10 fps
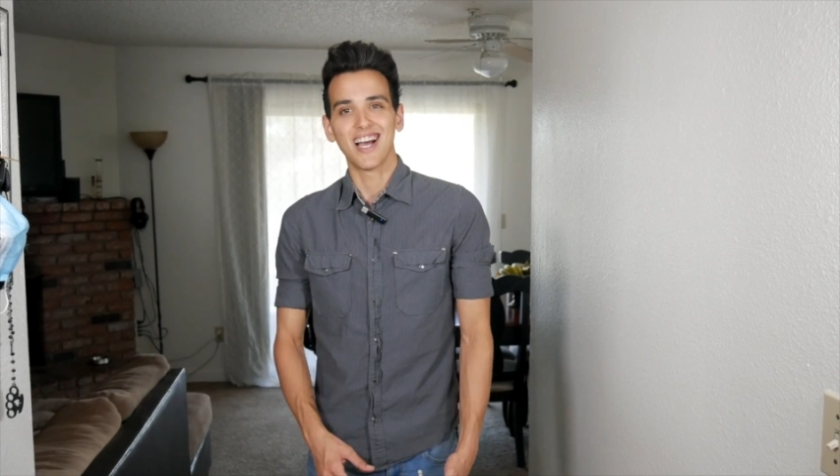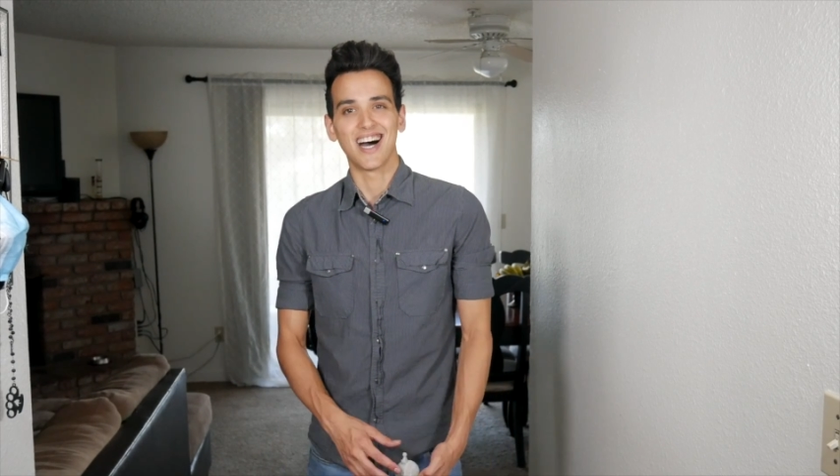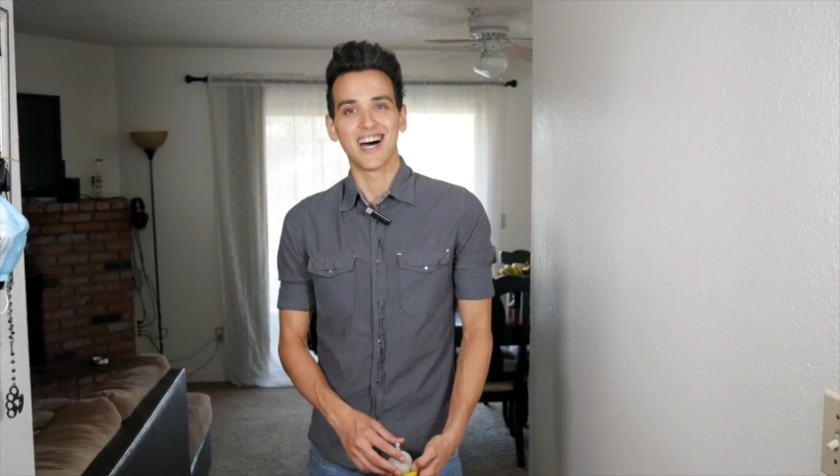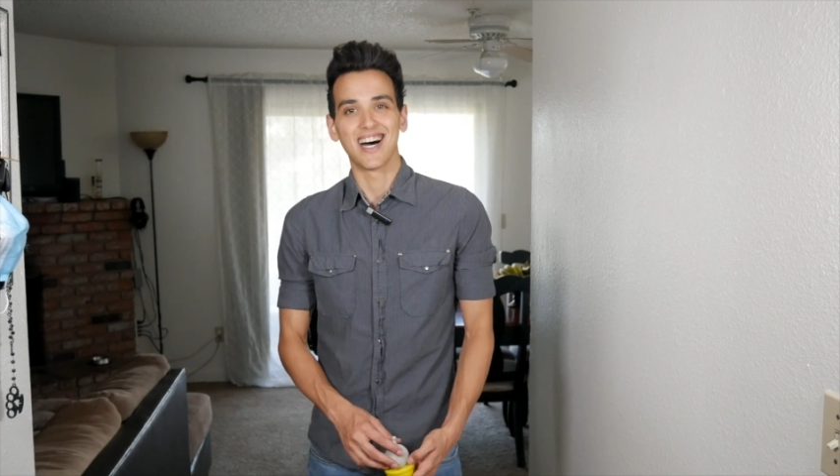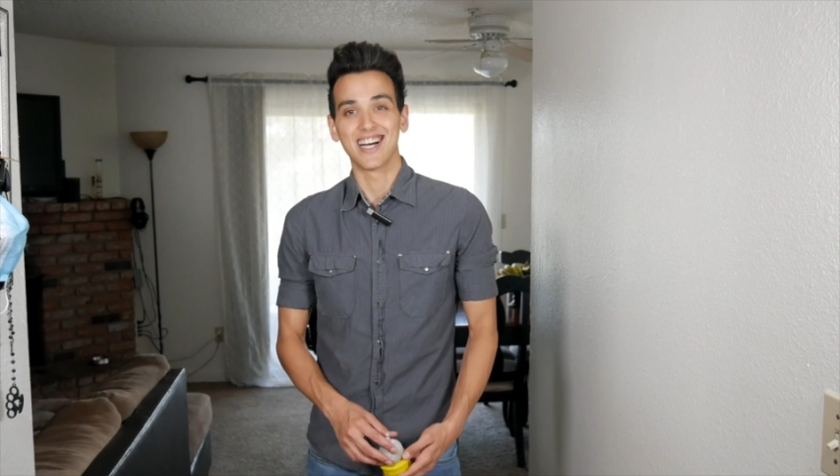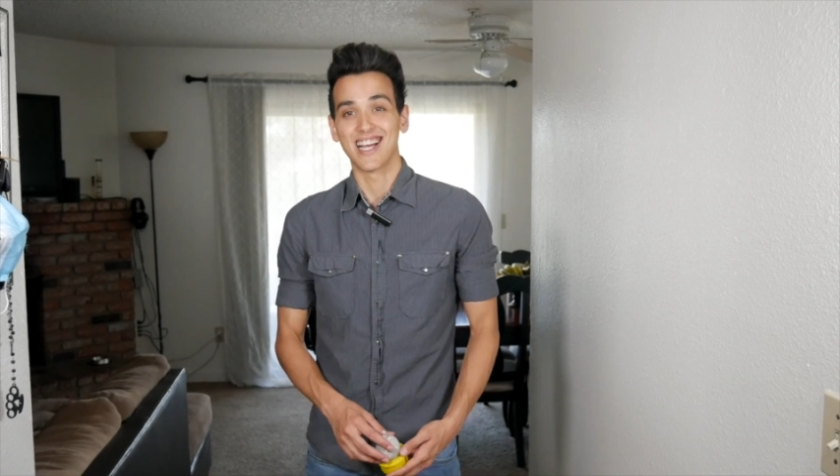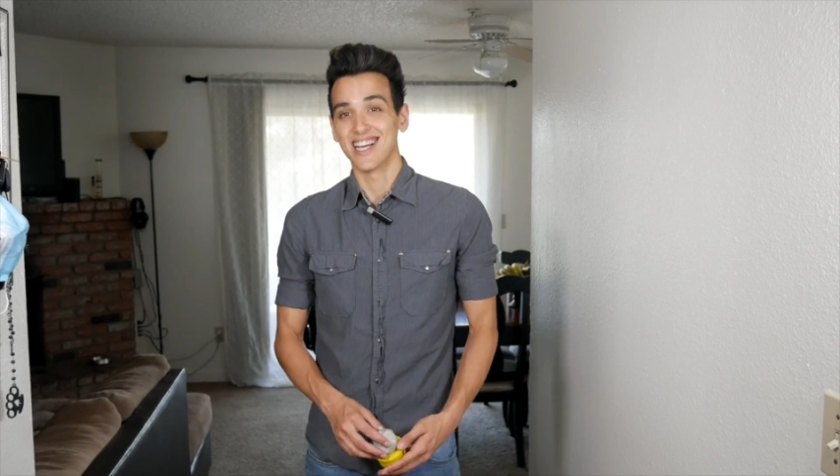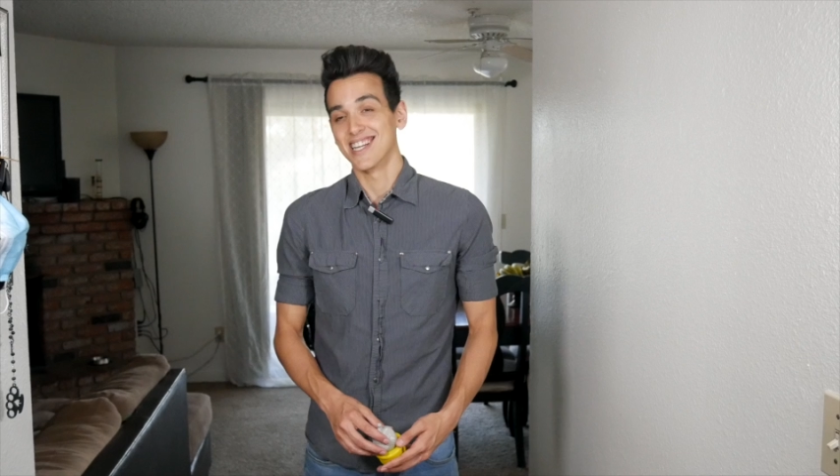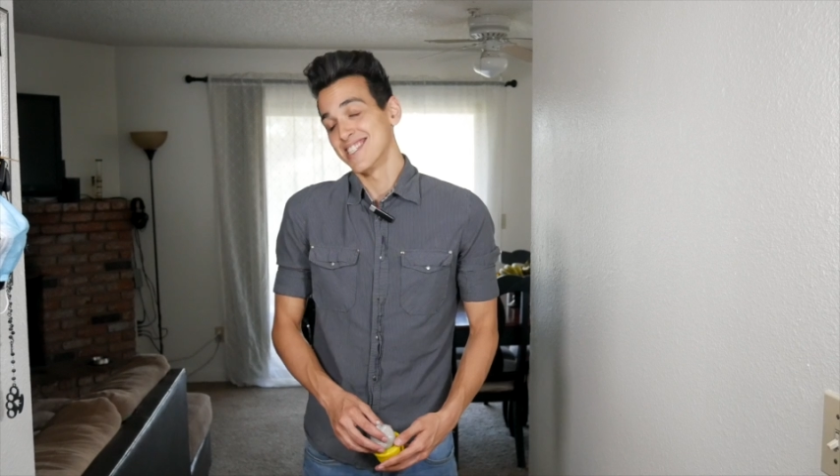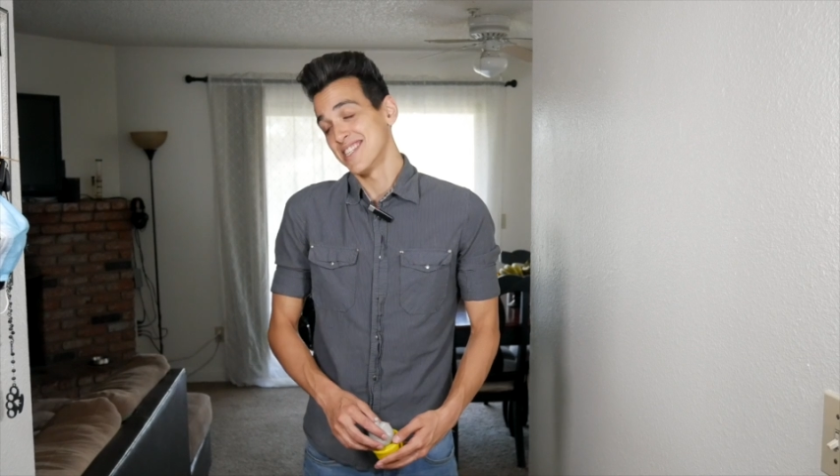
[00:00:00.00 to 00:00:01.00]

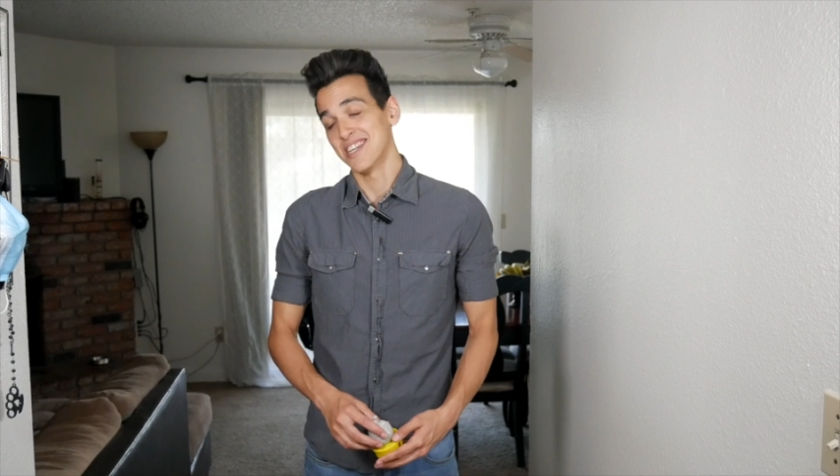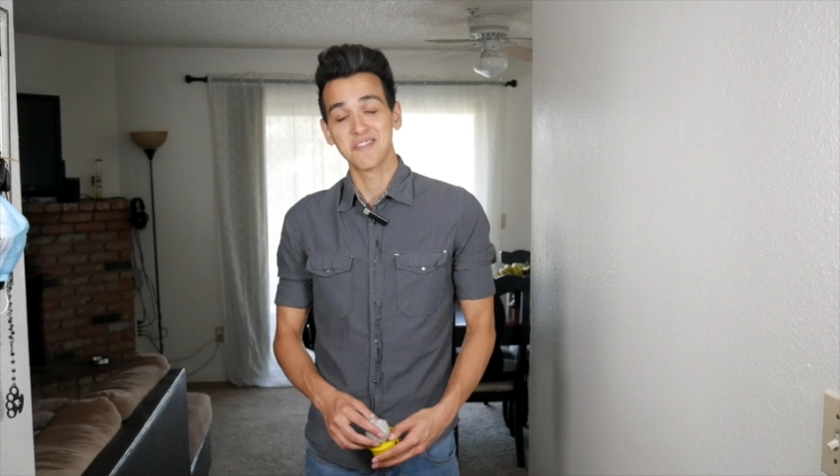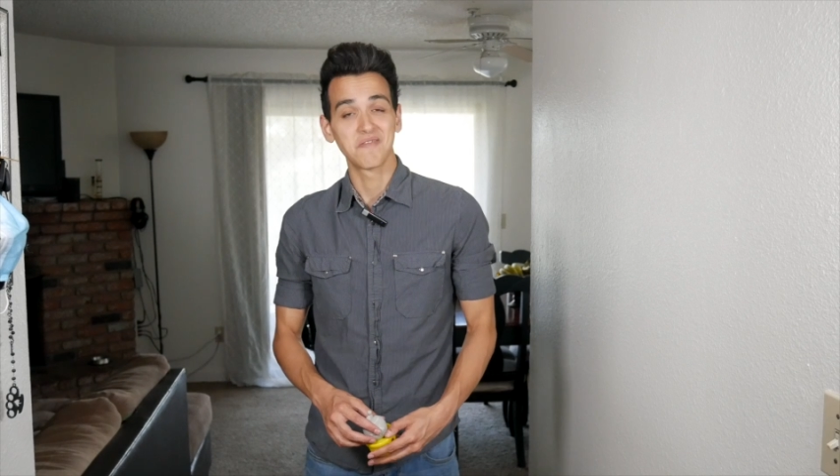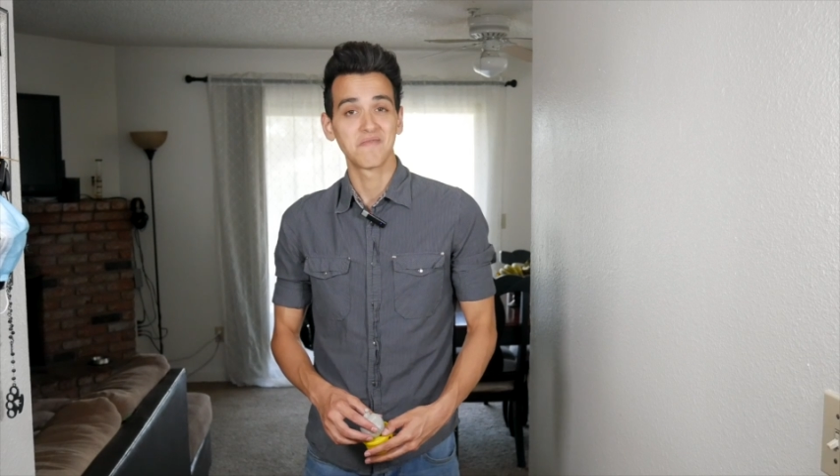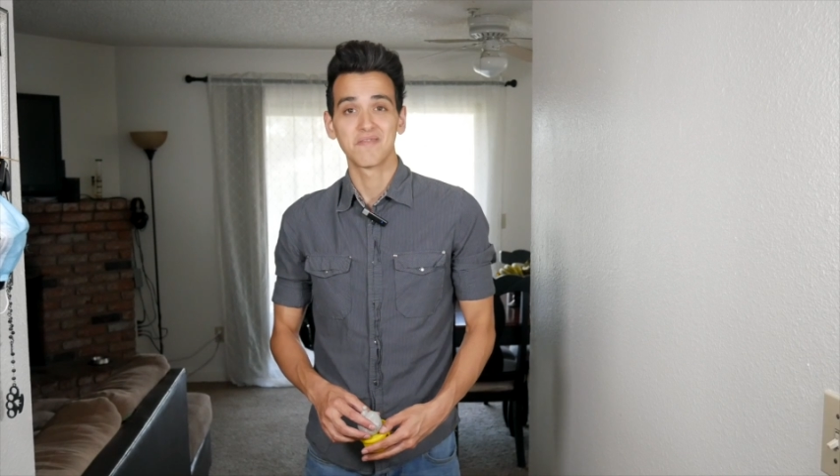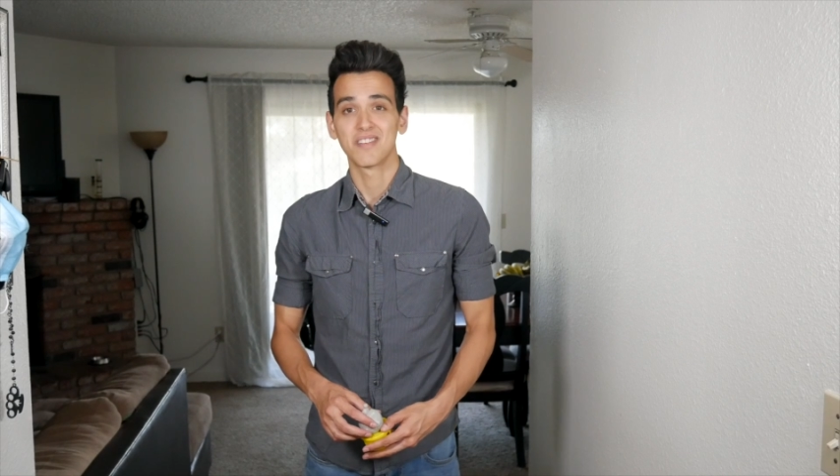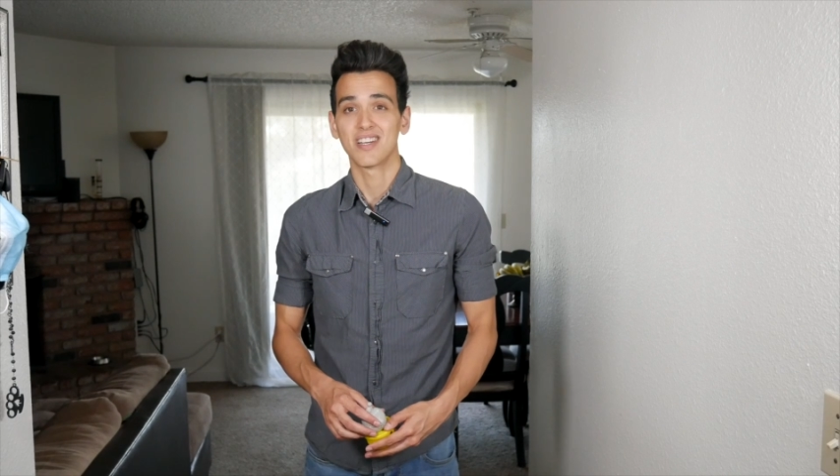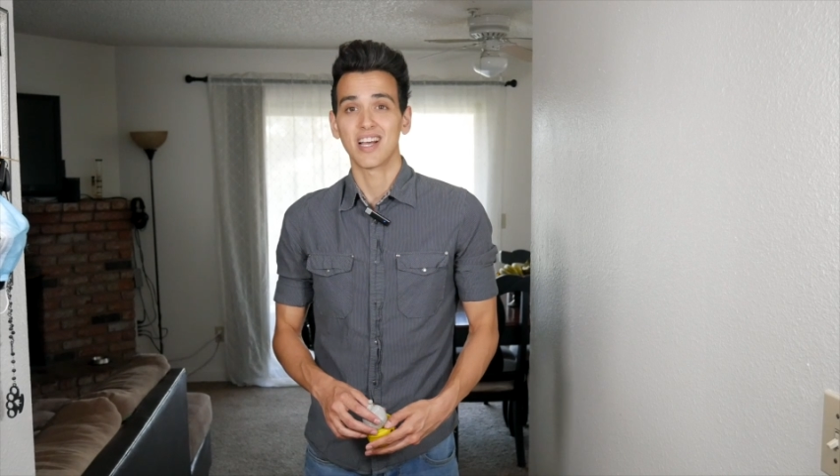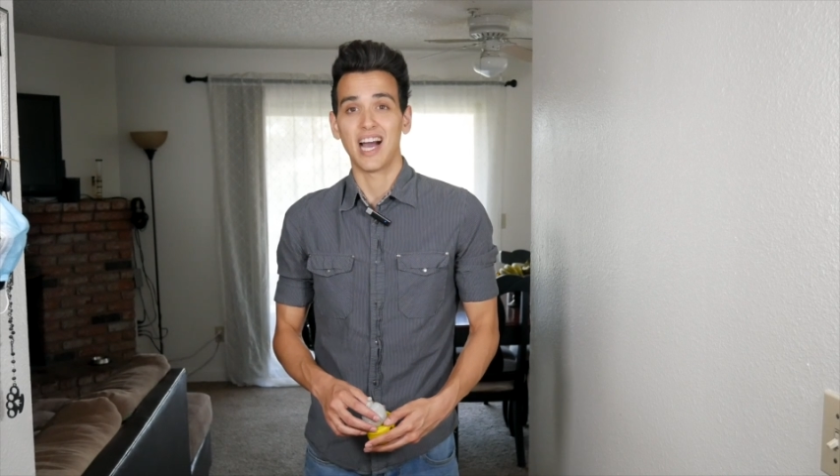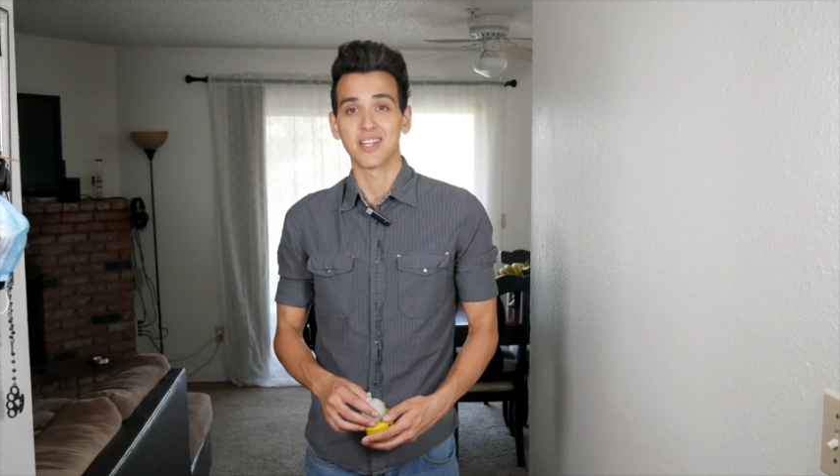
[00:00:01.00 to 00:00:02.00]
And
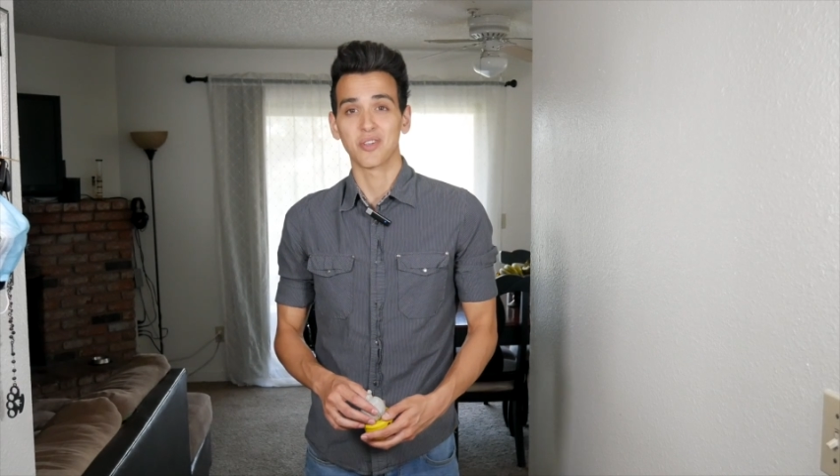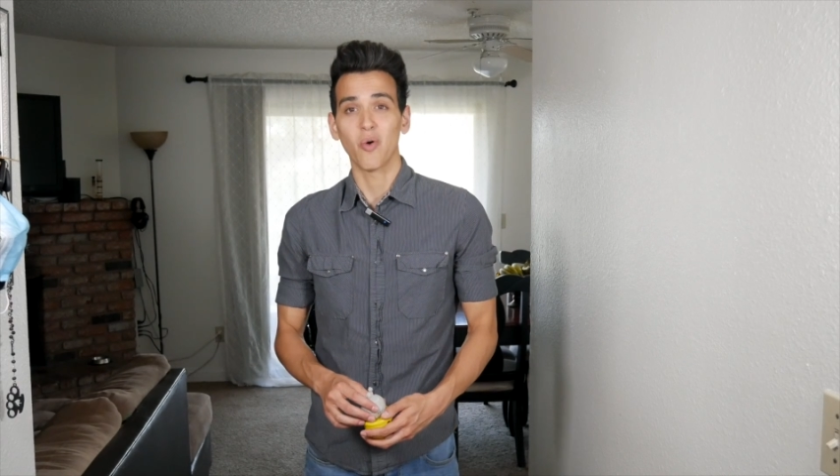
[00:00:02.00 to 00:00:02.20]
as